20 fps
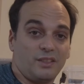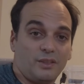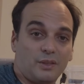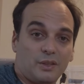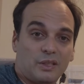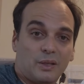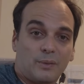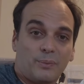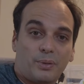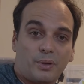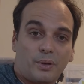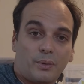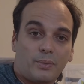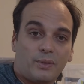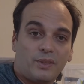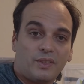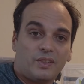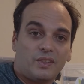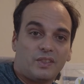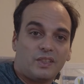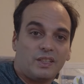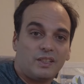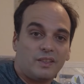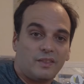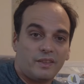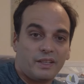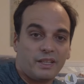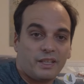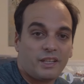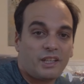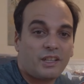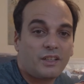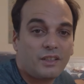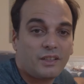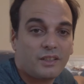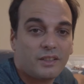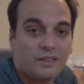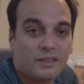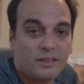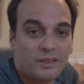you can probably see it
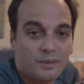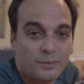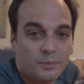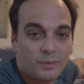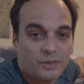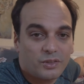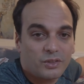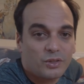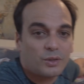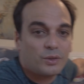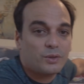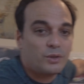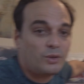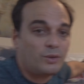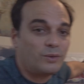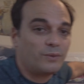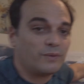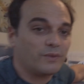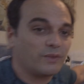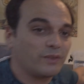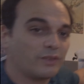there. I'll show you